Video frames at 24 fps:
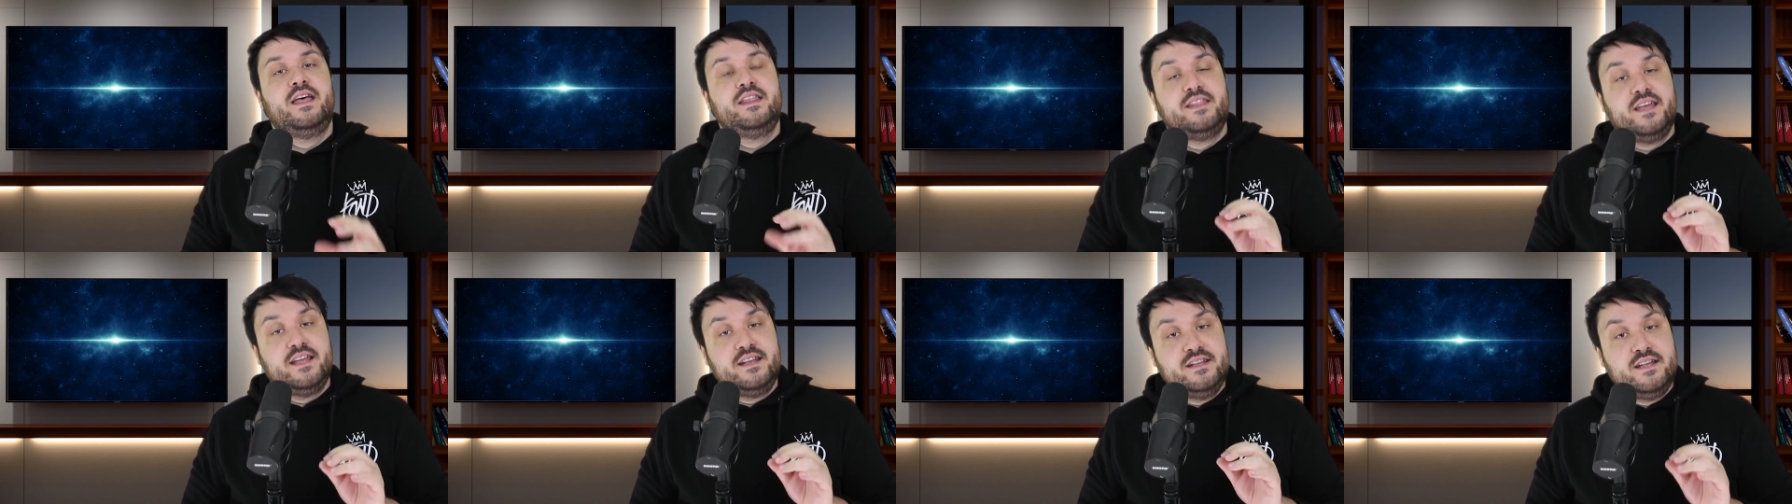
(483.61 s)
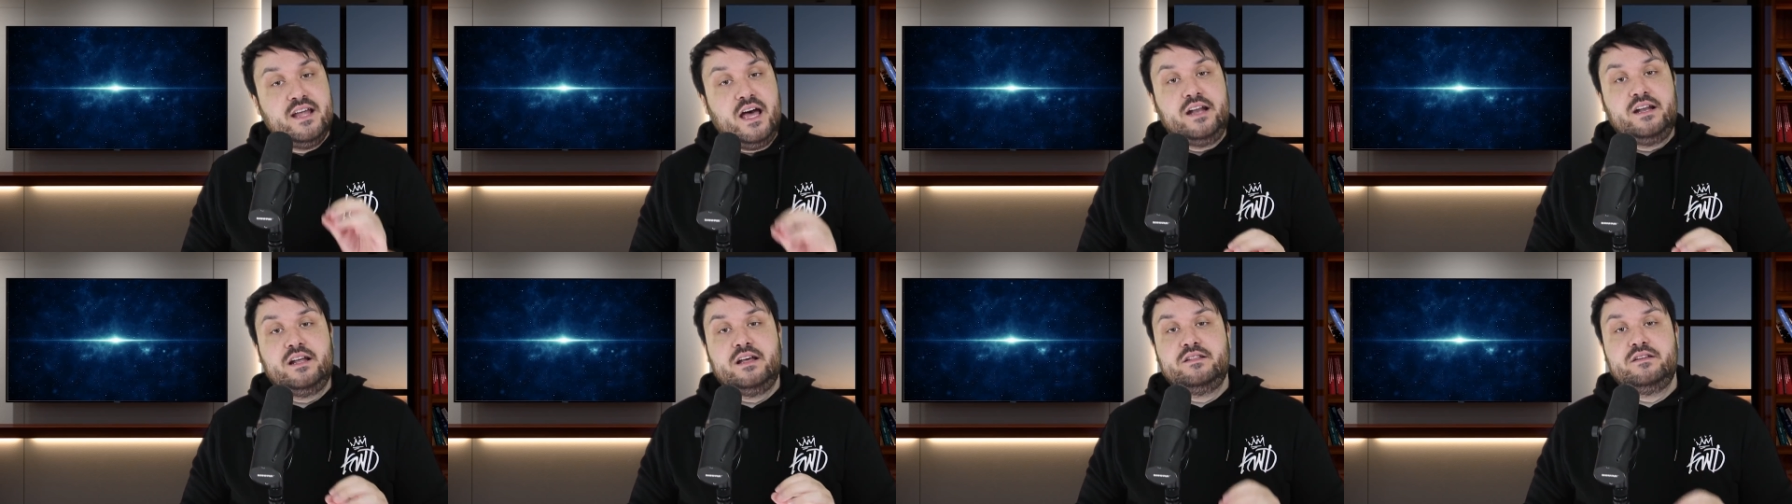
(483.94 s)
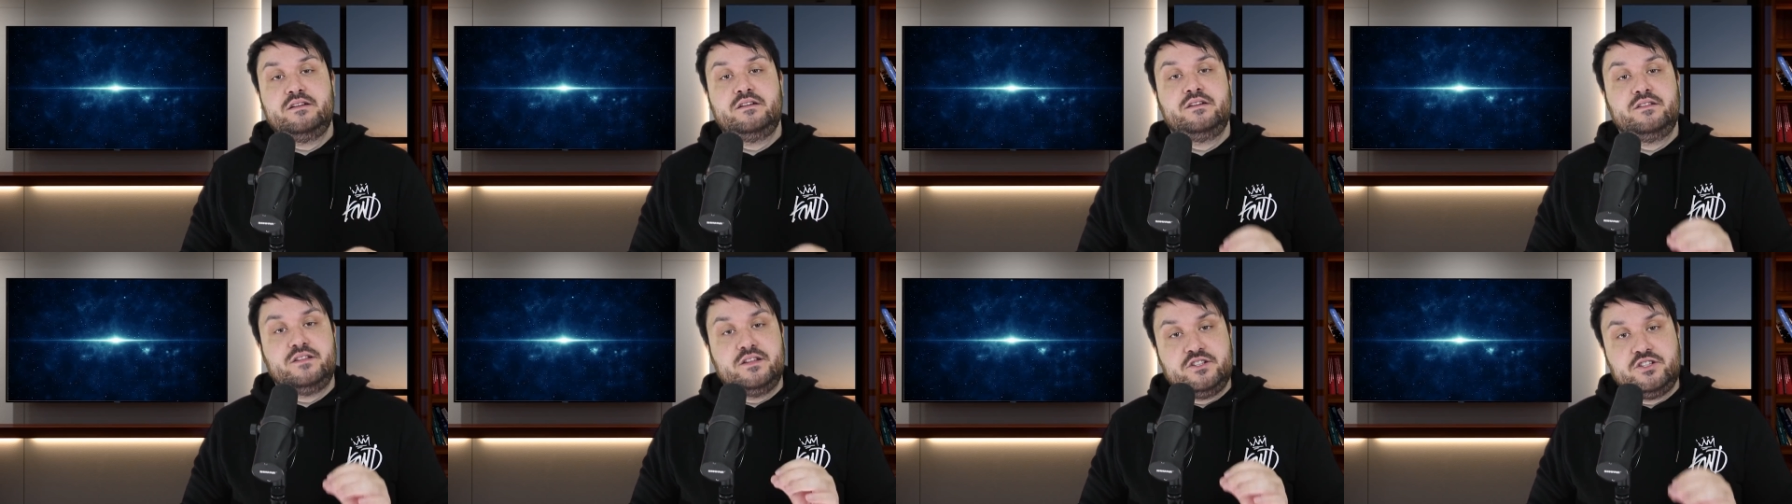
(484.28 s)
that none
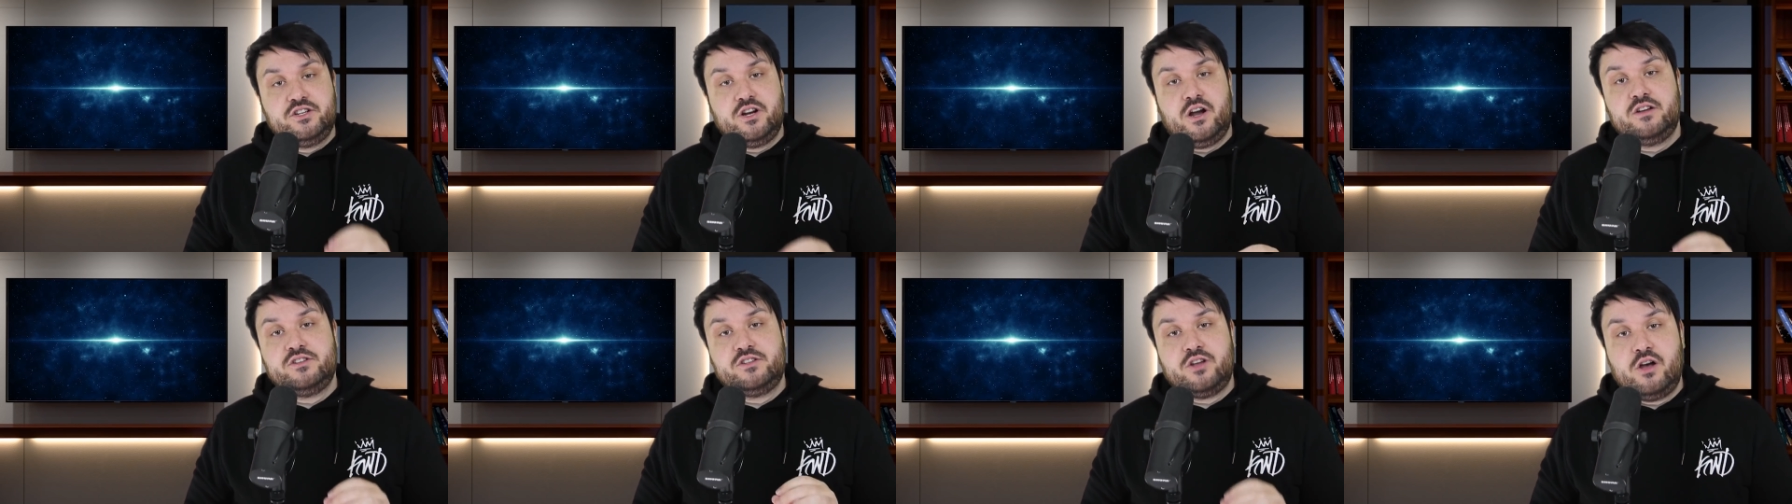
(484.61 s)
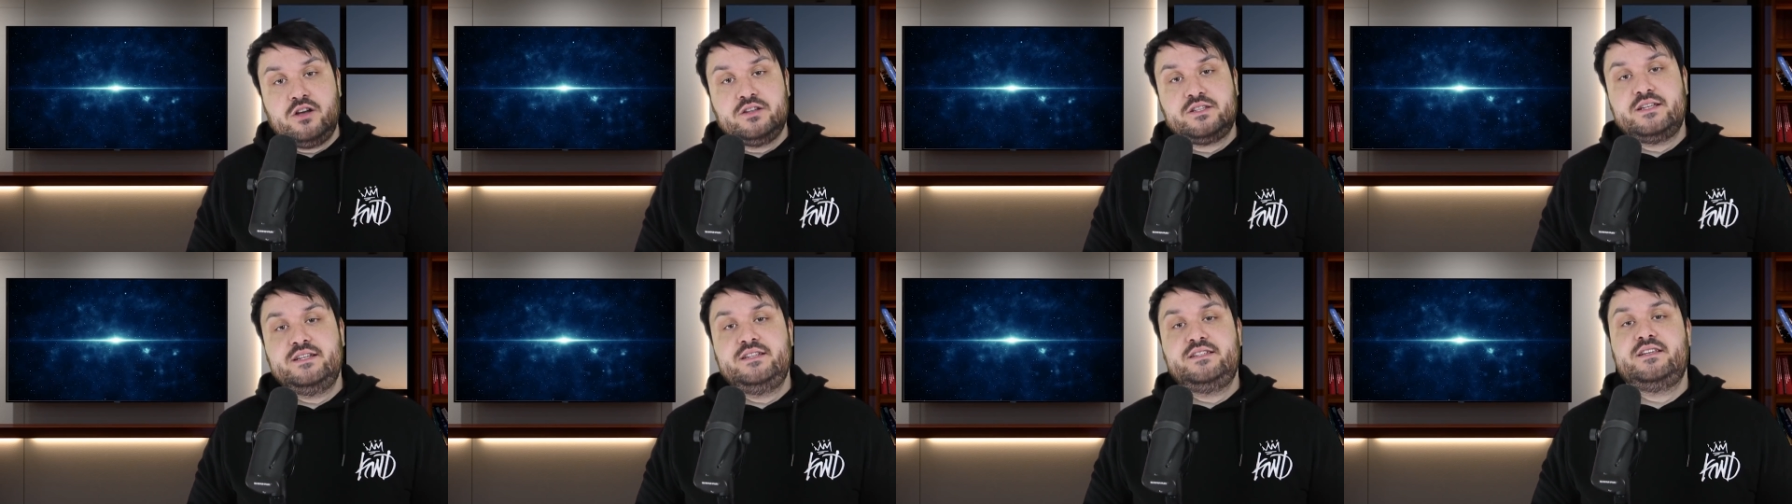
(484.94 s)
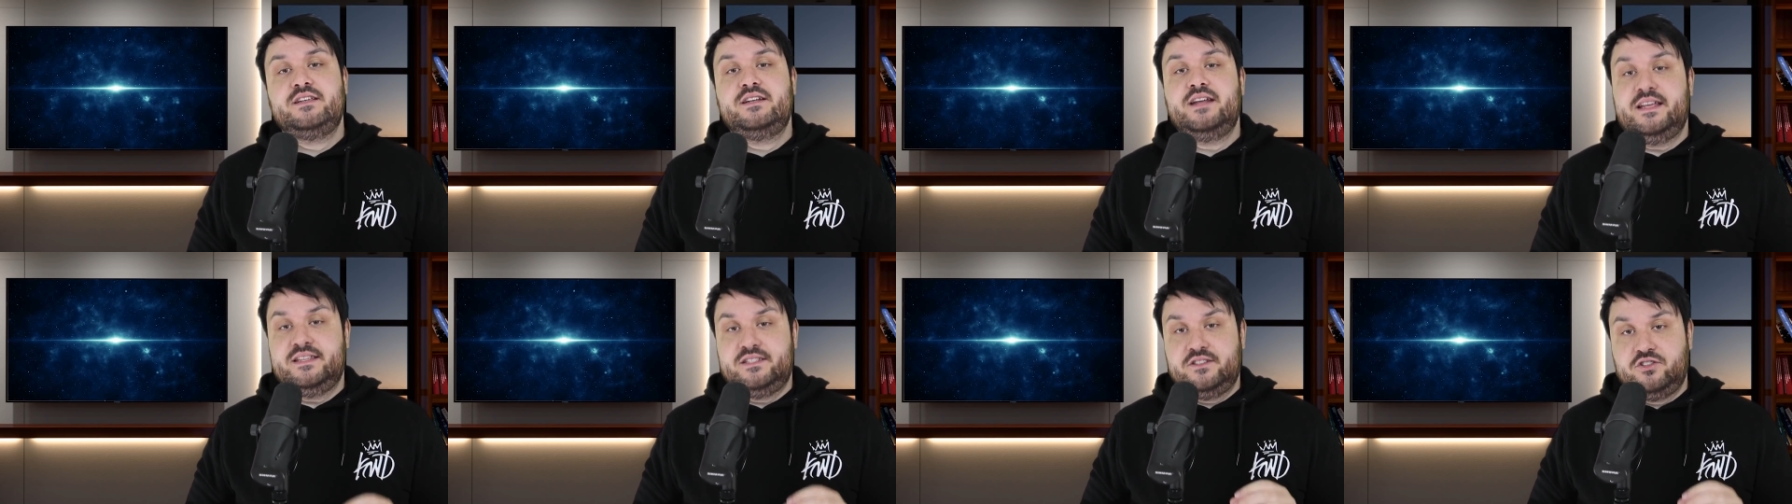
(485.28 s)
other than Charles
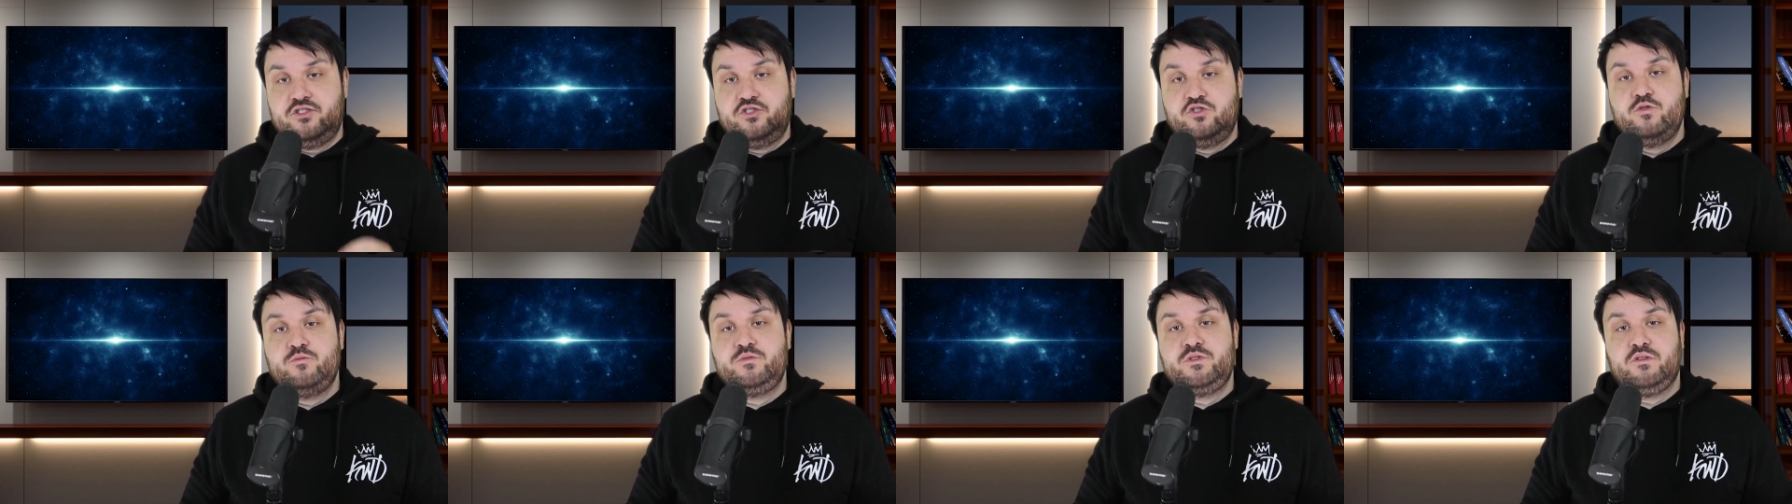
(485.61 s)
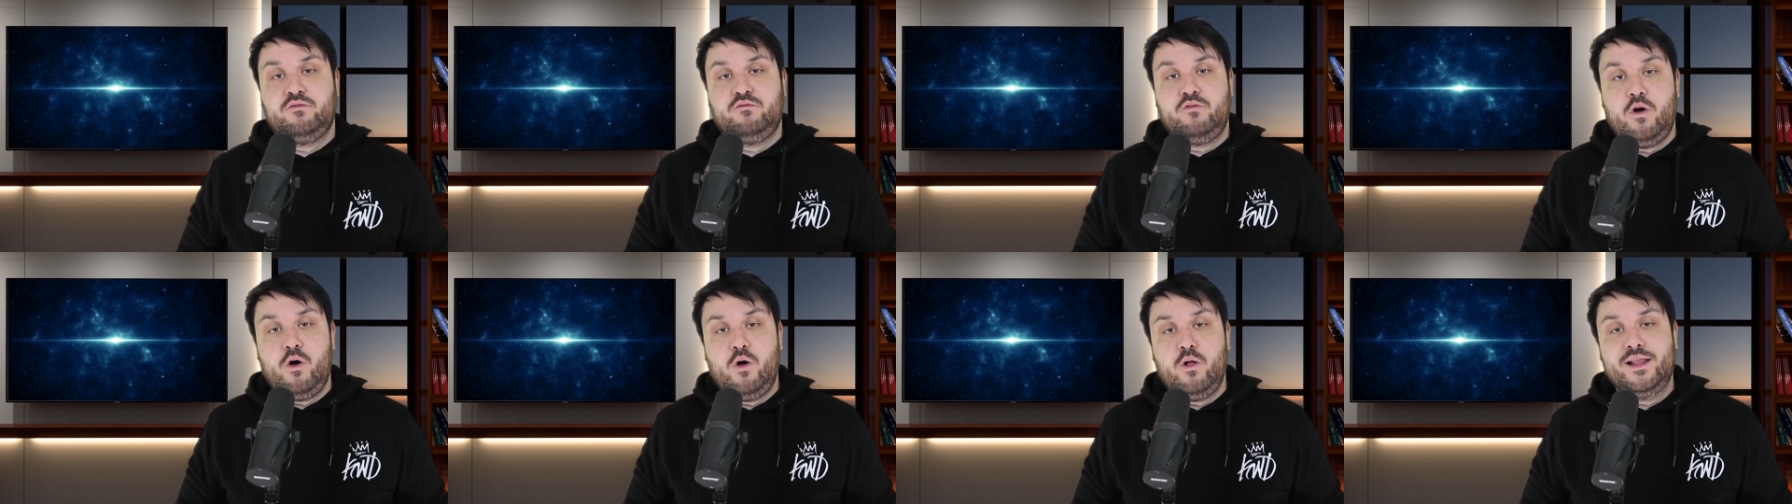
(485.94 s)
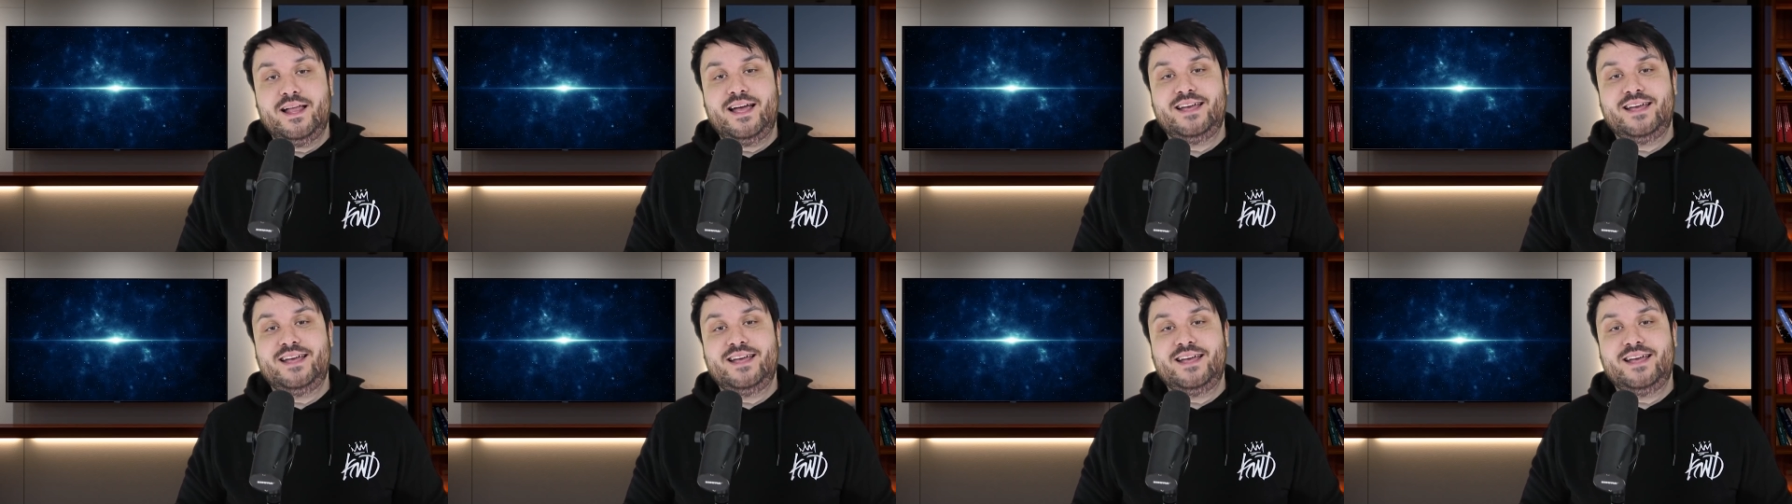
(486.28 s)
Hoskinson has assumed a role